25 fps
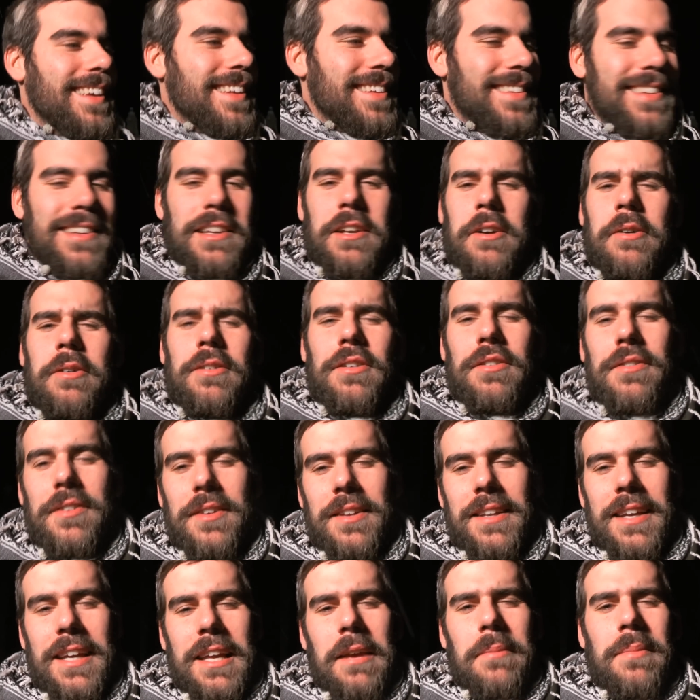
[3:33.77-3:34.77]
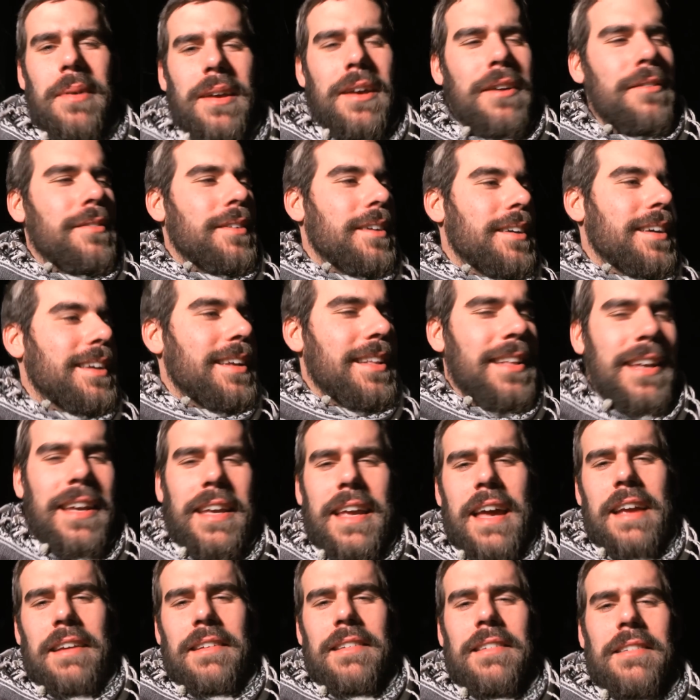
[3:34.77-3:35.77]
So you always feel like a bit of a kind of
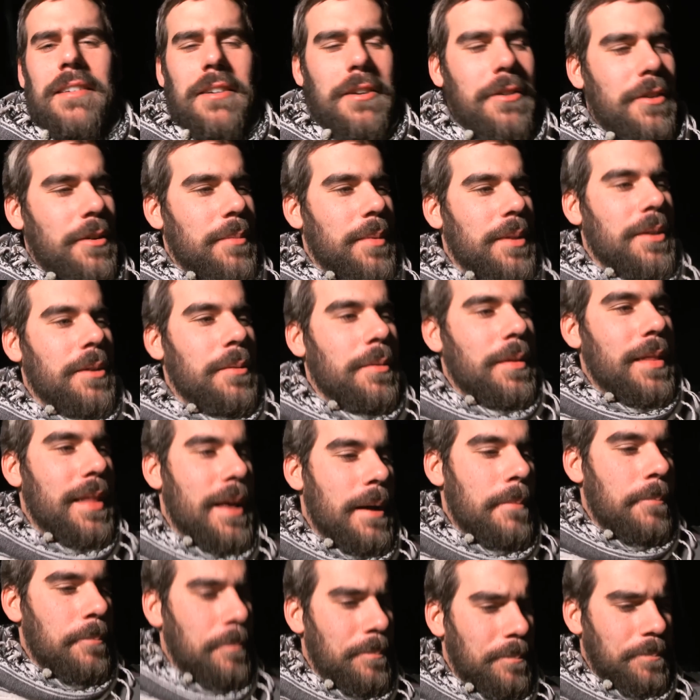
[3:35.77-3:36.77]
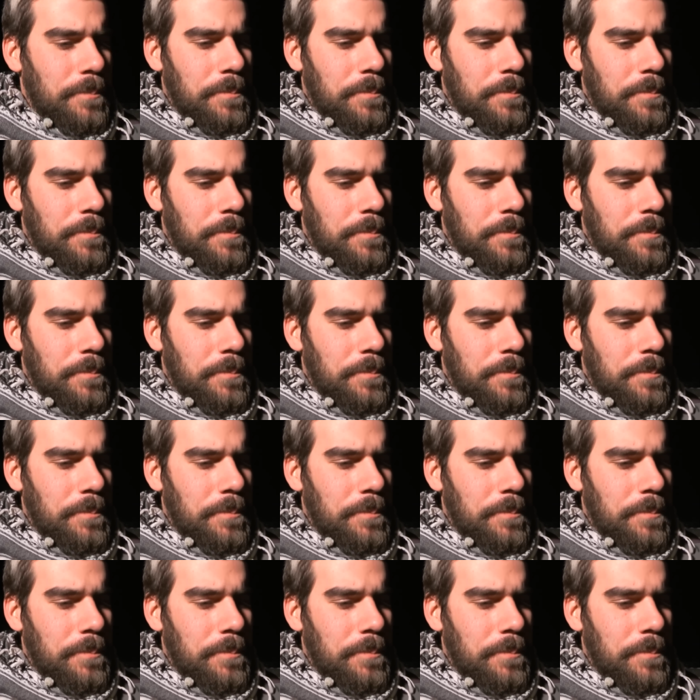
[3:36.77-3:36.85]
gangster criminal with that.